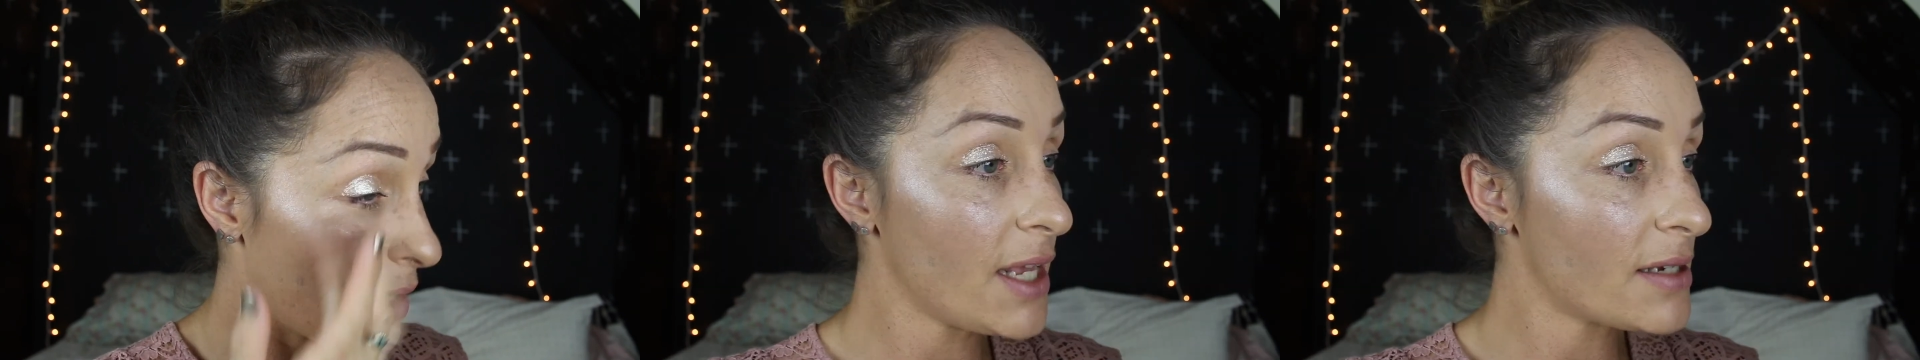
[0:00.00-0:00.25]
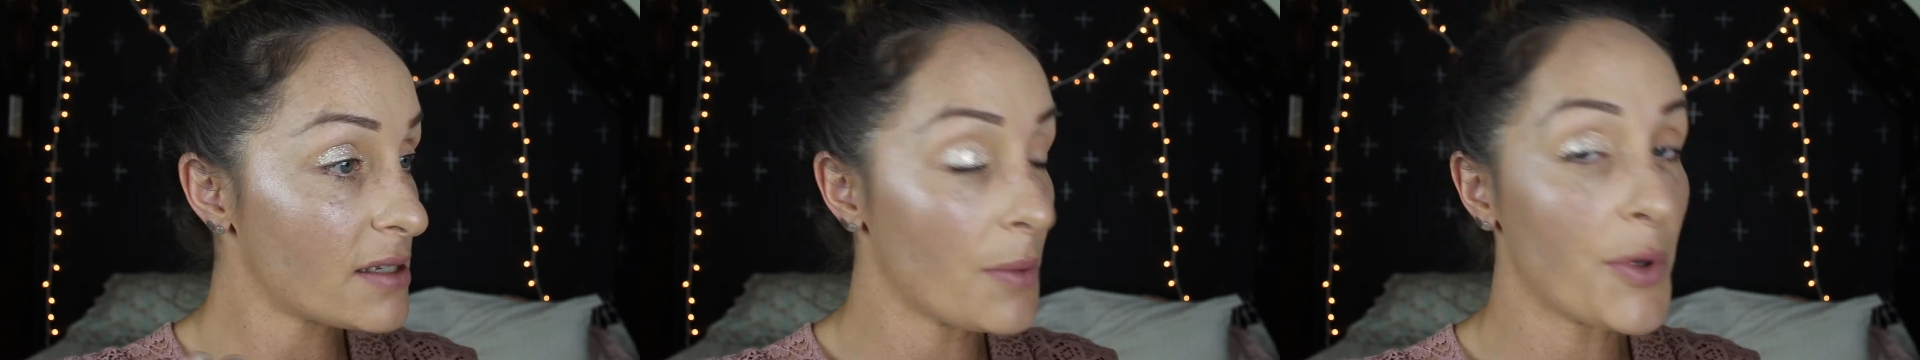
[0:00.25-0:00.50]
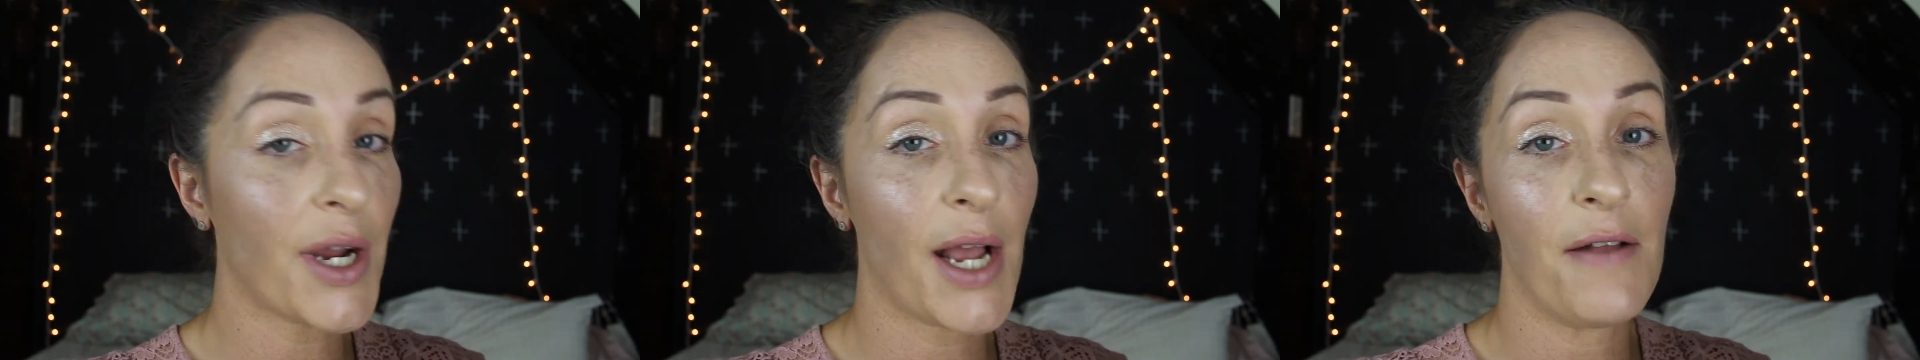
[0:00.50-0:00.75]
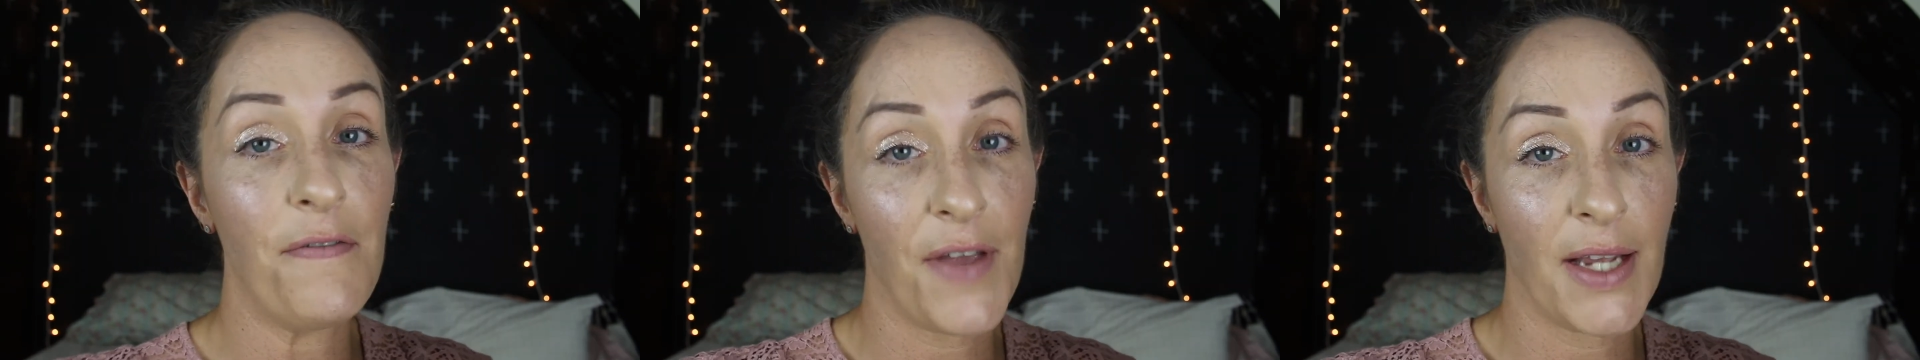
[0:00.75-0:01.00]
like somewhere
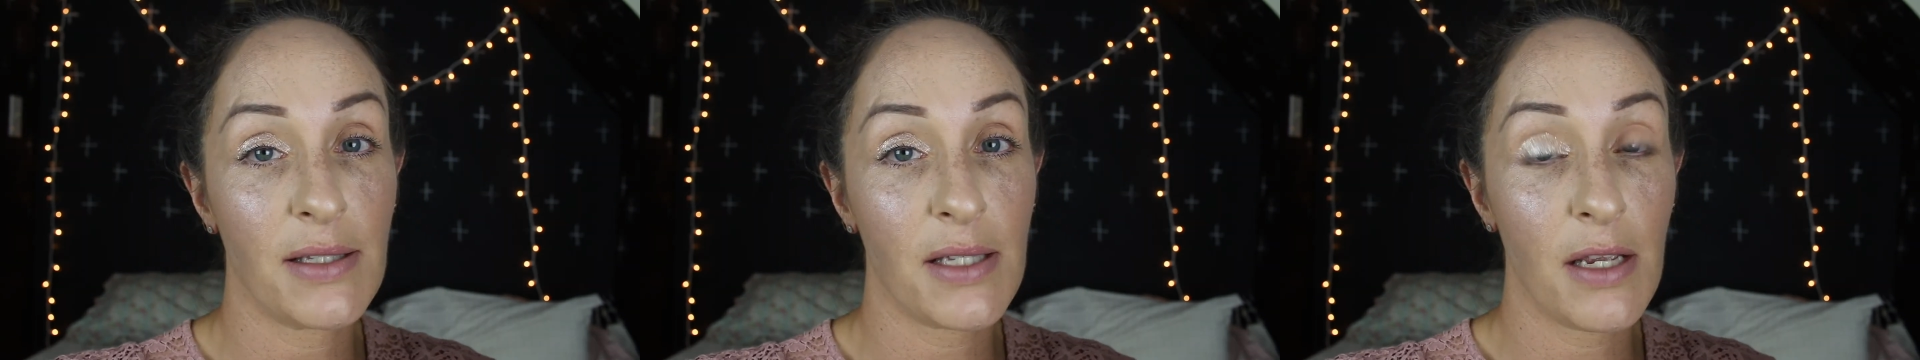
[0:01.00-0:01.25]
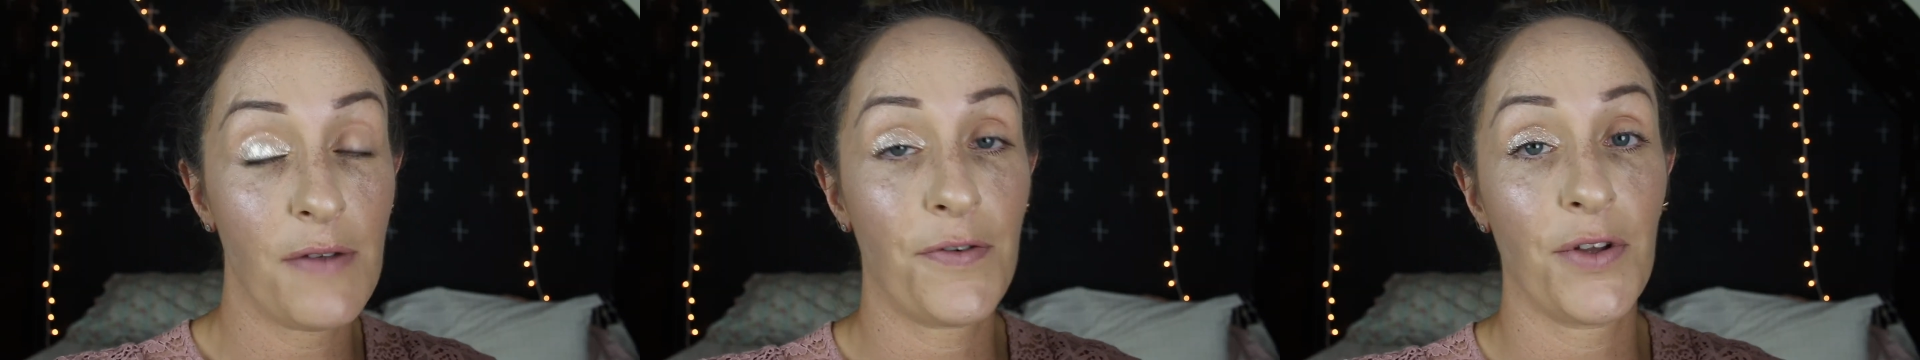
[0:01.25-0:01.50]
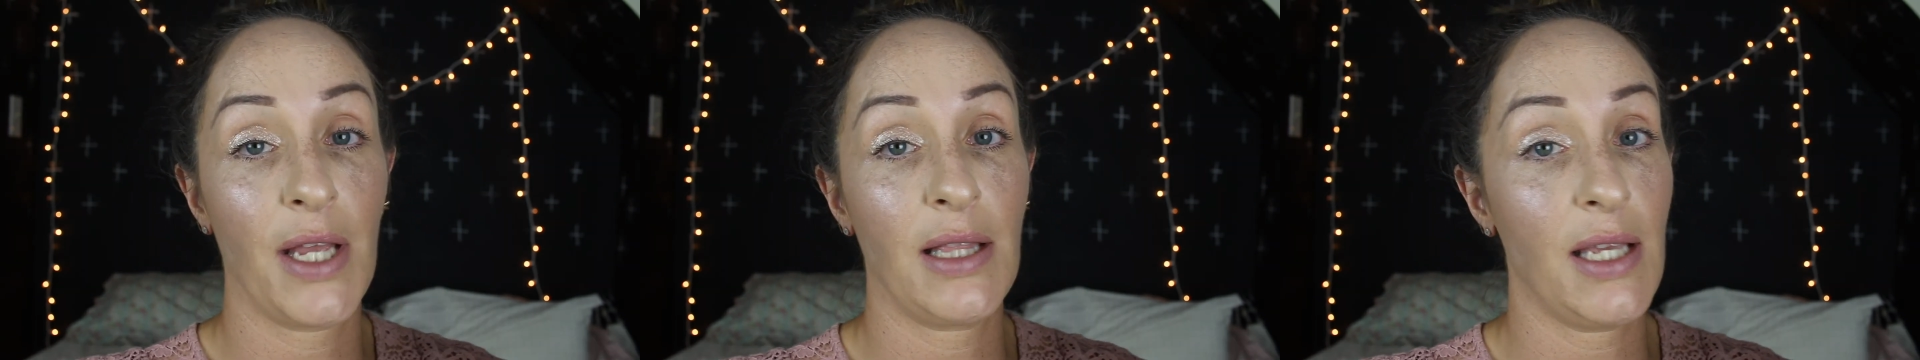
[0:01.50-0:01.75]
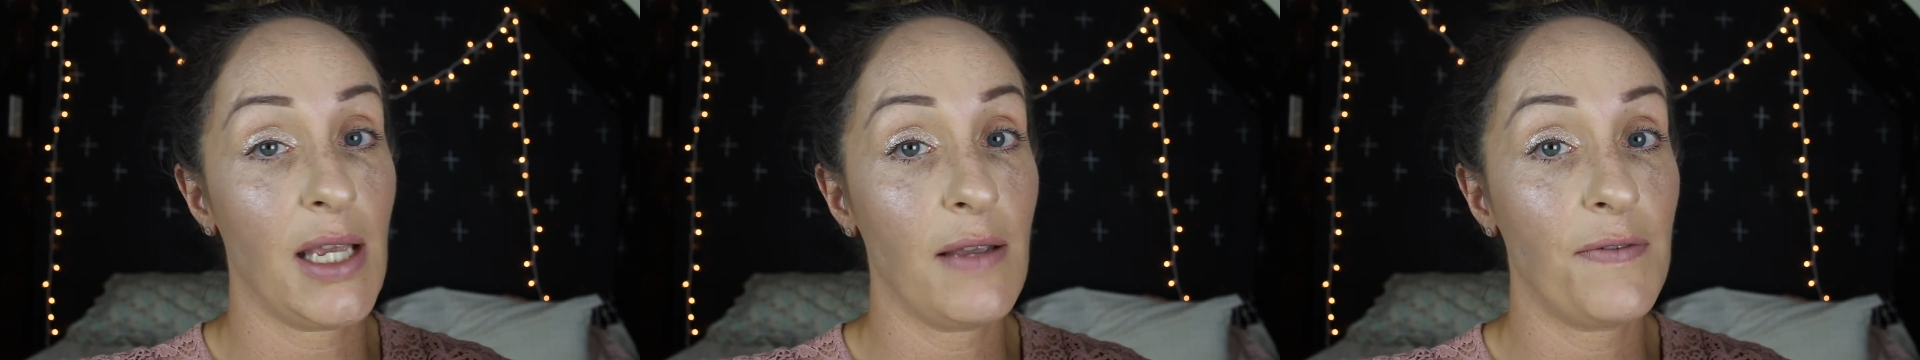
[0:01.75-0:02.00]
kind of fancy for like
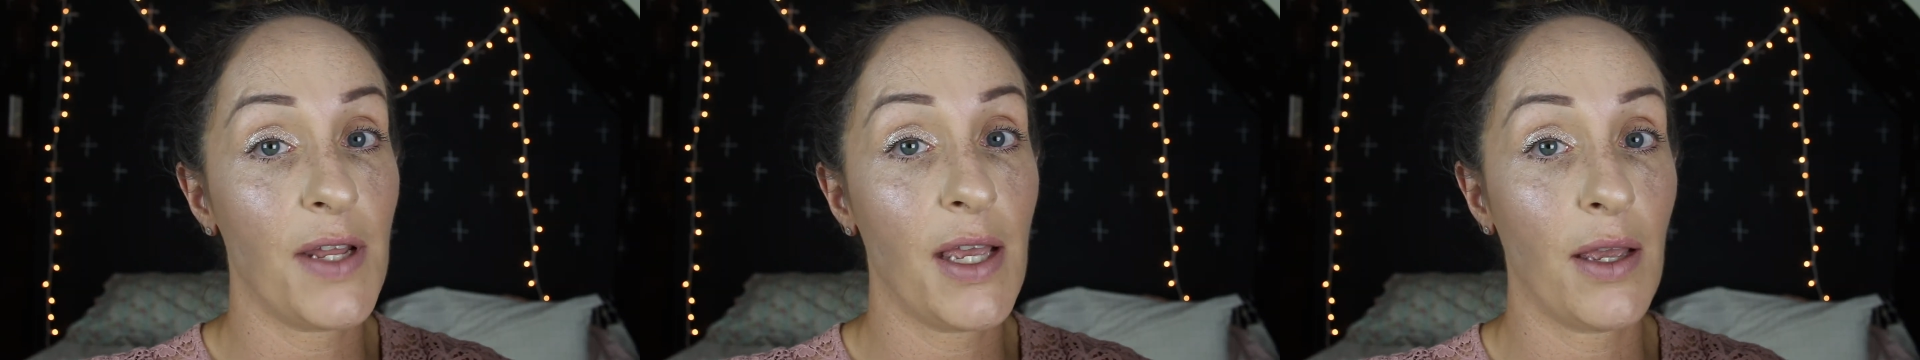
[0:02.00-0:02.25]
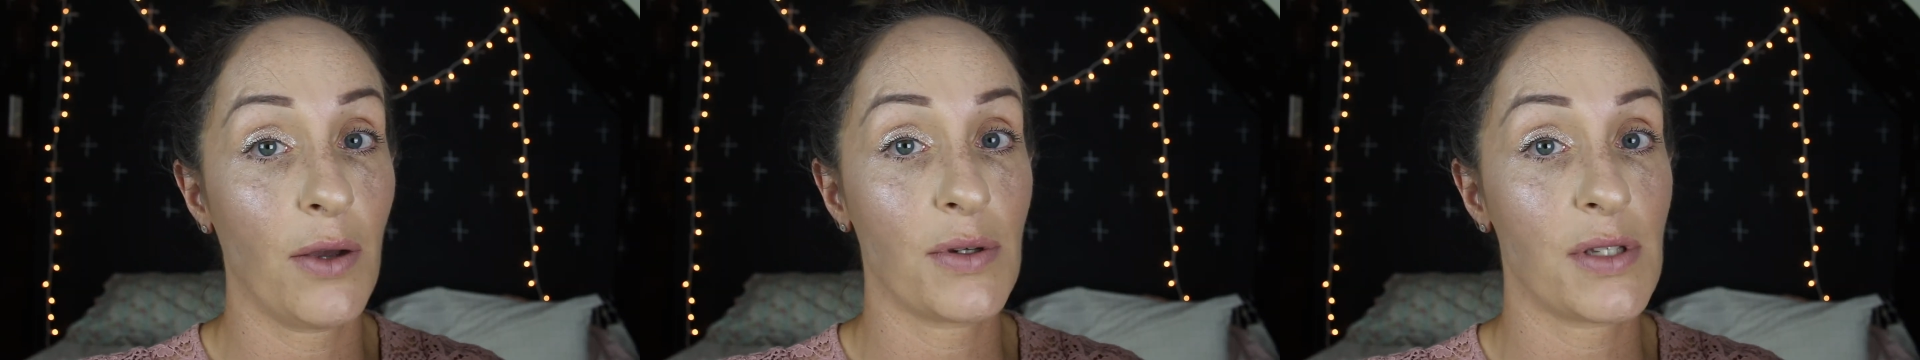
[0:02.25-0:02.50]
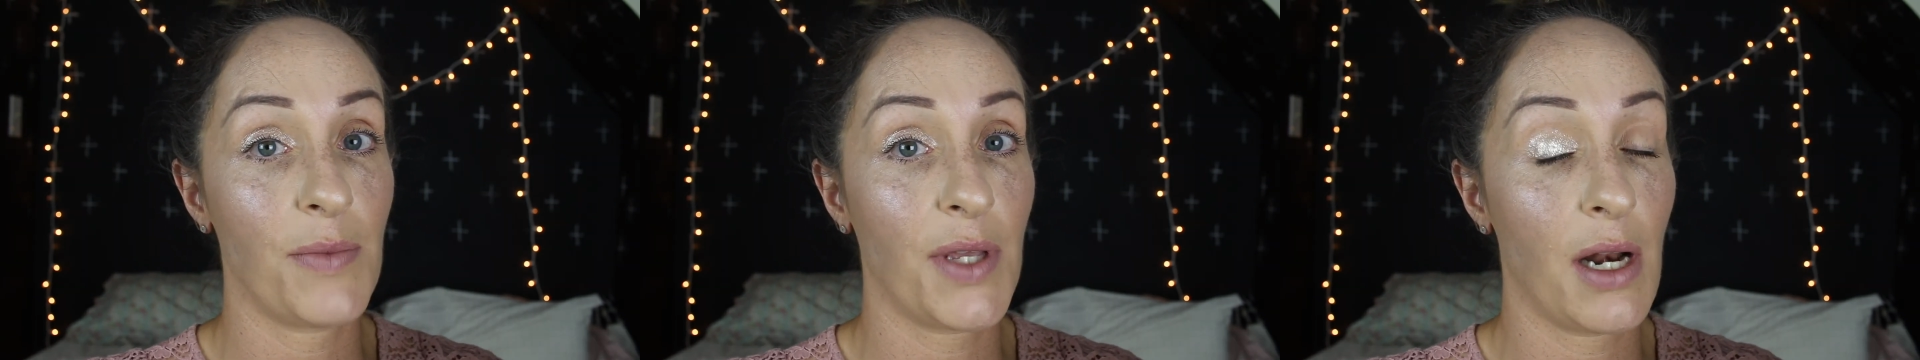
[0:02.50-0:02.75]
the evening or something,